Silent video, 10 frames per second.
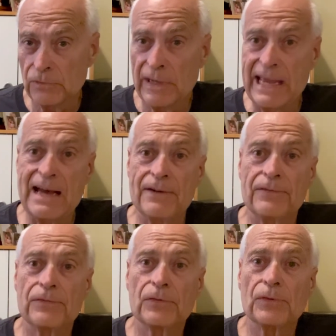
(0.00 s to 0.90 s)
I have
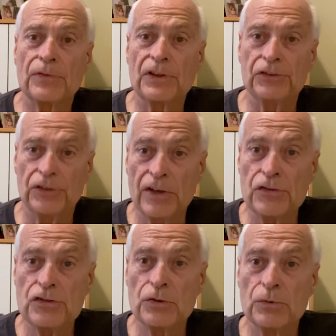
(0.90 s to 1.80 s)
these
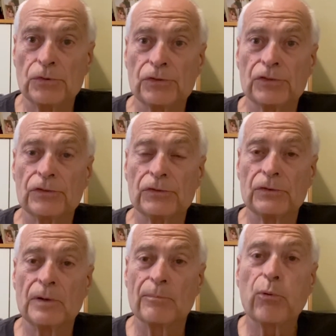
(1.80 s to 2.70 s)
issues
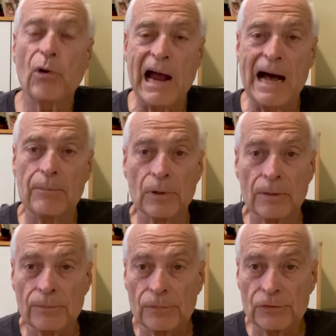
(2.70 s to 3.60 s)
and
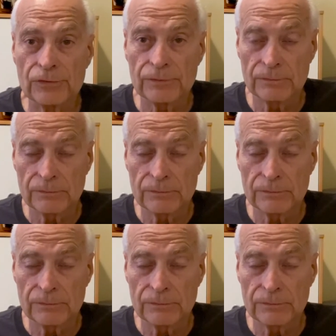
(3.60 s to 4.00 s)
problems